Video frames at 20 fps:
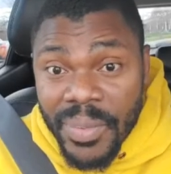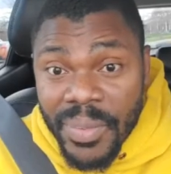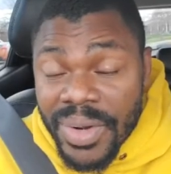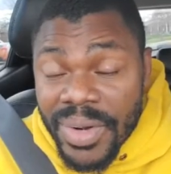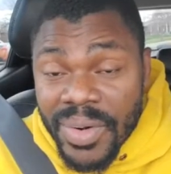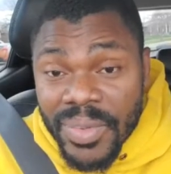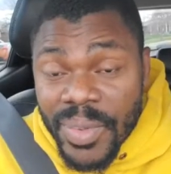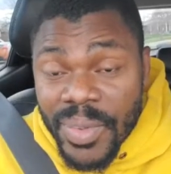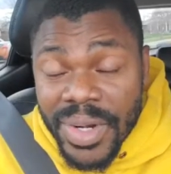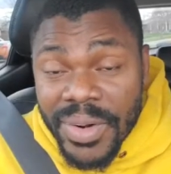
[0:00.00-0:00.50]

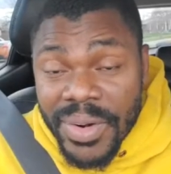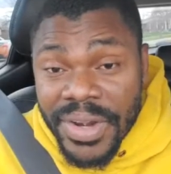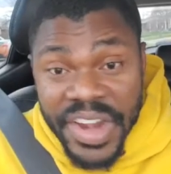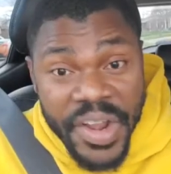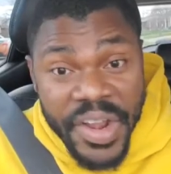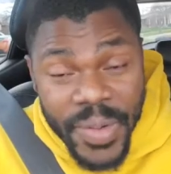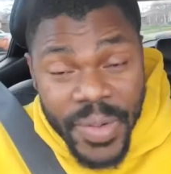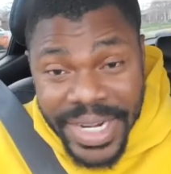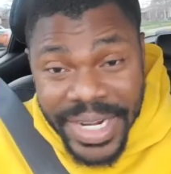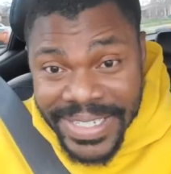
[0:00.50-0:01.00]
But the truth
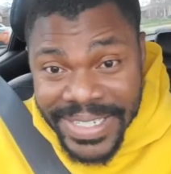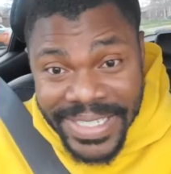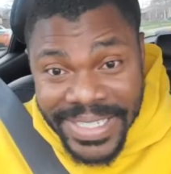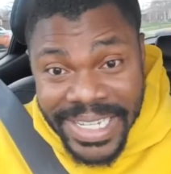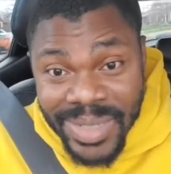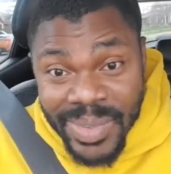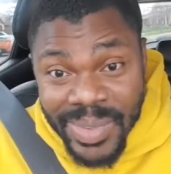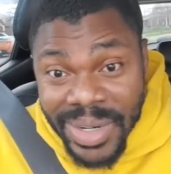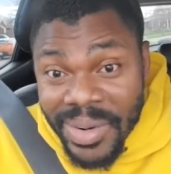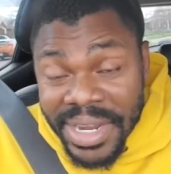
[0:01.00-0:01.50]
about some of
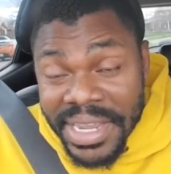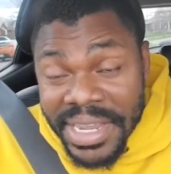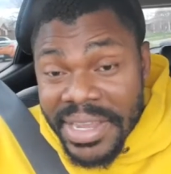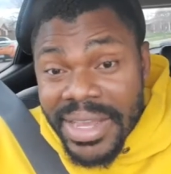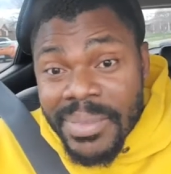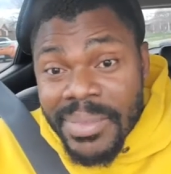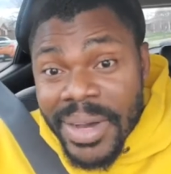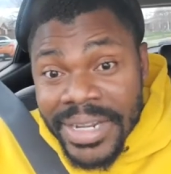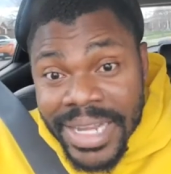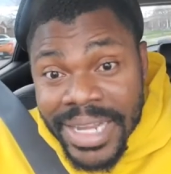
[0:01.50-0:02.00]
us is that we
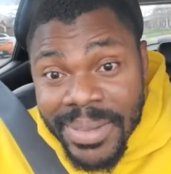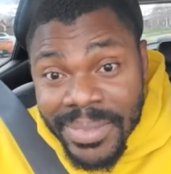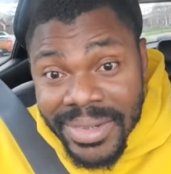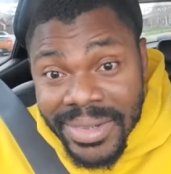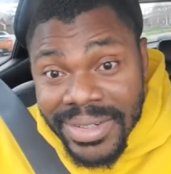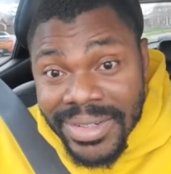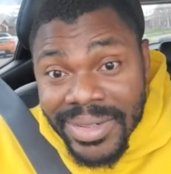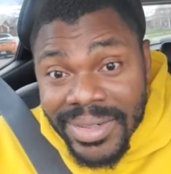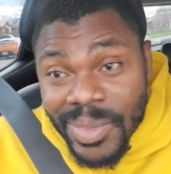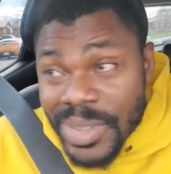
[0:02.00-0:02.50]

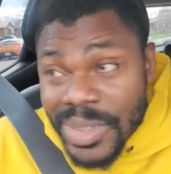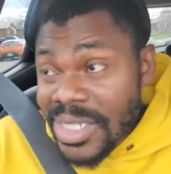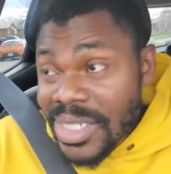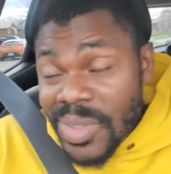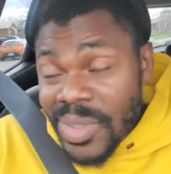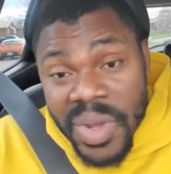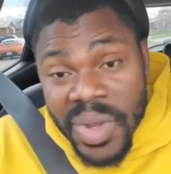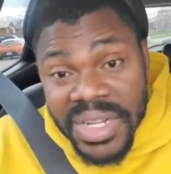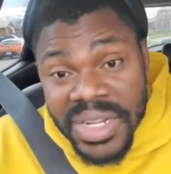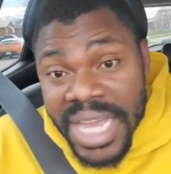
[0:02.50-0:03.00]
don't
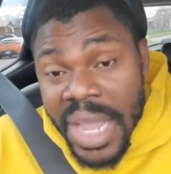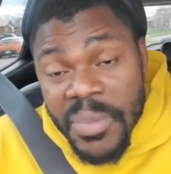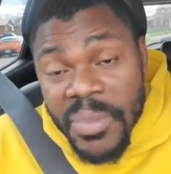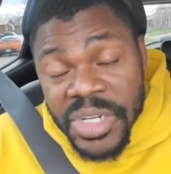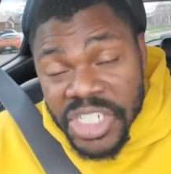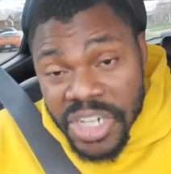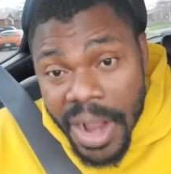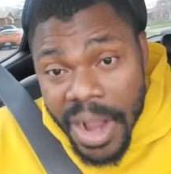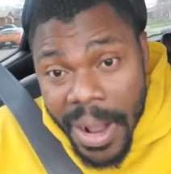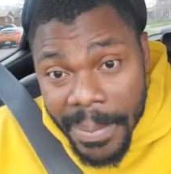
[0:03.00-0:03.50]
know these things.
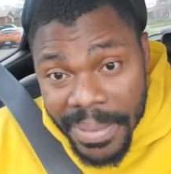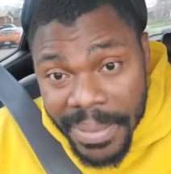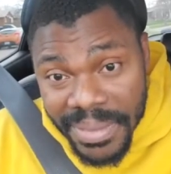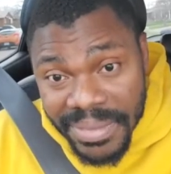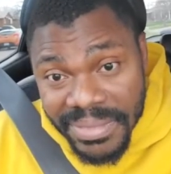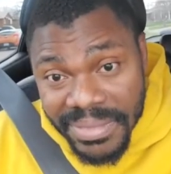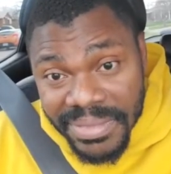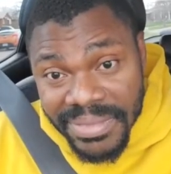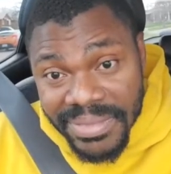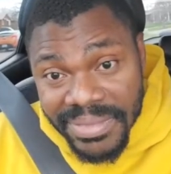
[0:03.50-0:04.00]
We don't care
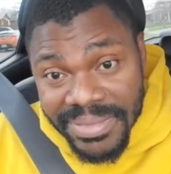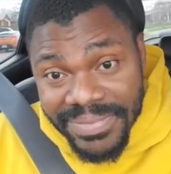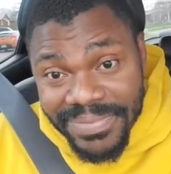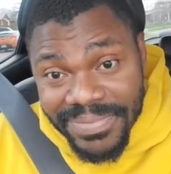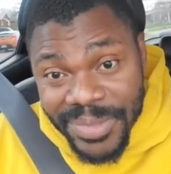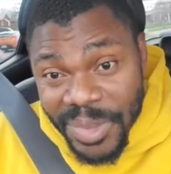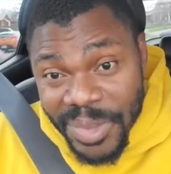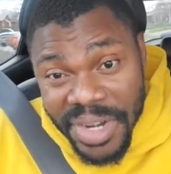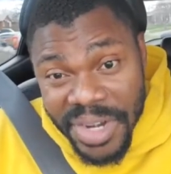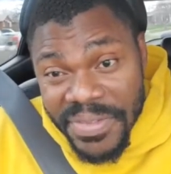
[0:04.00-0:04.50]
about them.
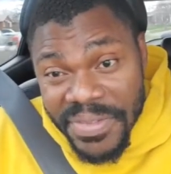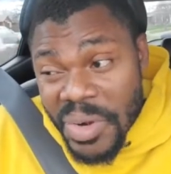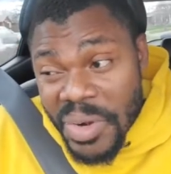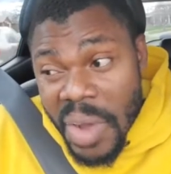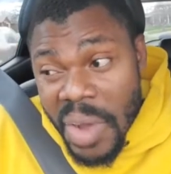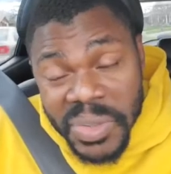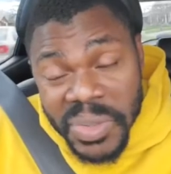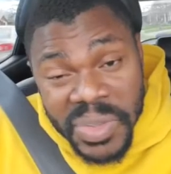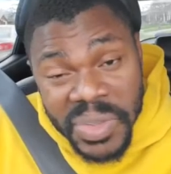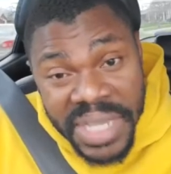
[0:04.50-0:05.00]
We just go
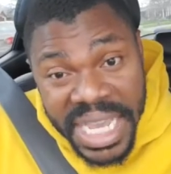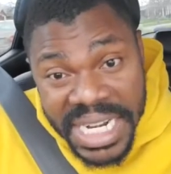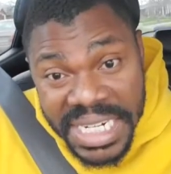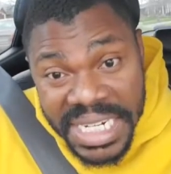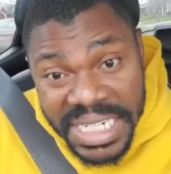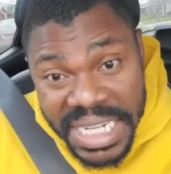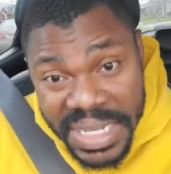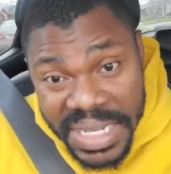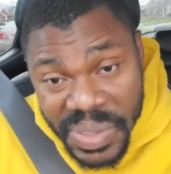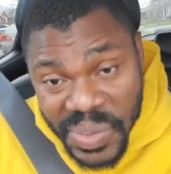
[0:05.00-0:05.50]
online, we
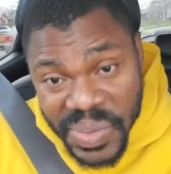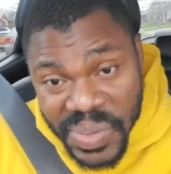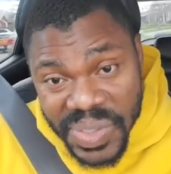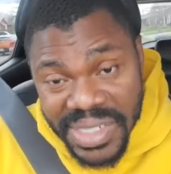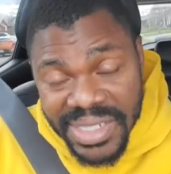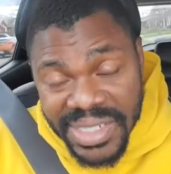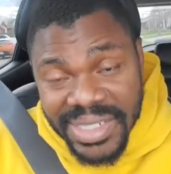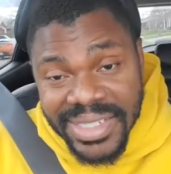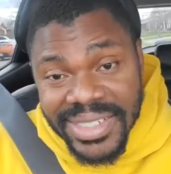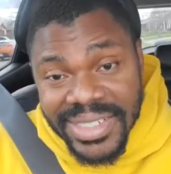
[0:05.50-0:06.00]
shop.
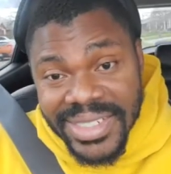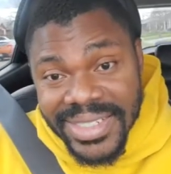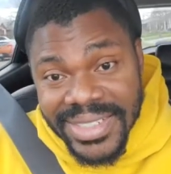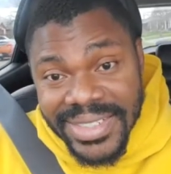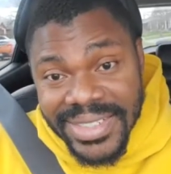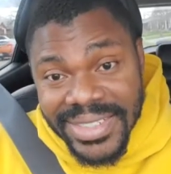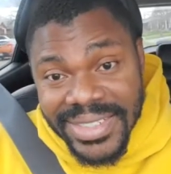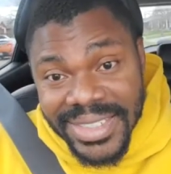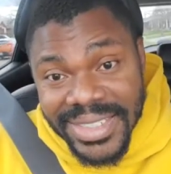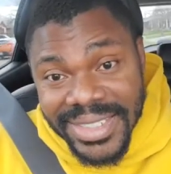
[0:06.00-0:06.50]
We
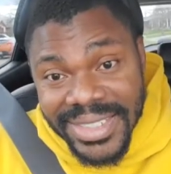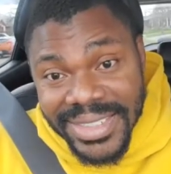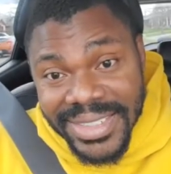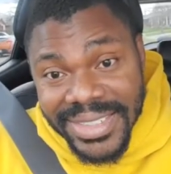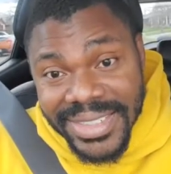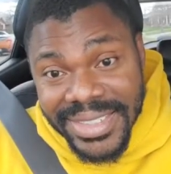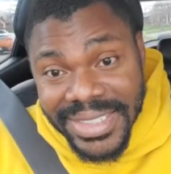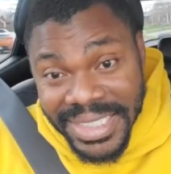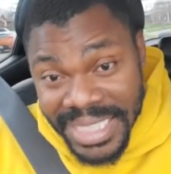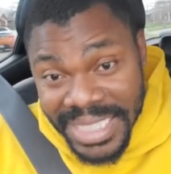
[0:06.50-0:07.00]
don't even know how
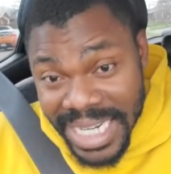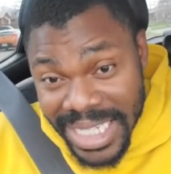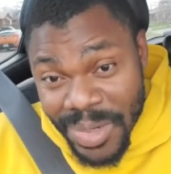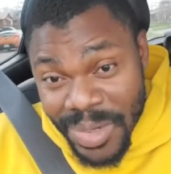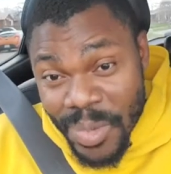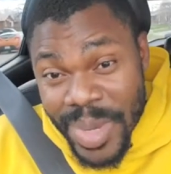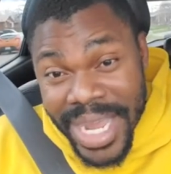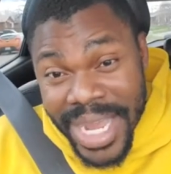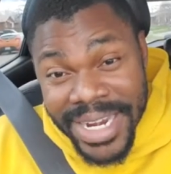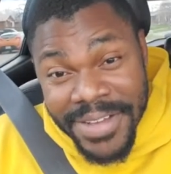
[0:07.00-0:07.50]
to get the
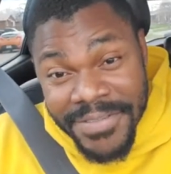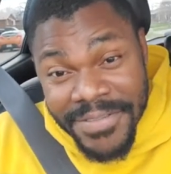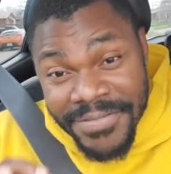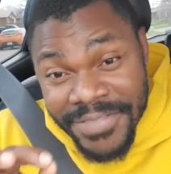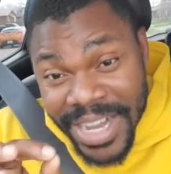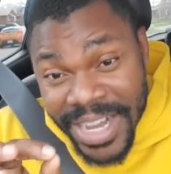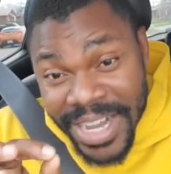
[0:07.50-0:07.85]
deals.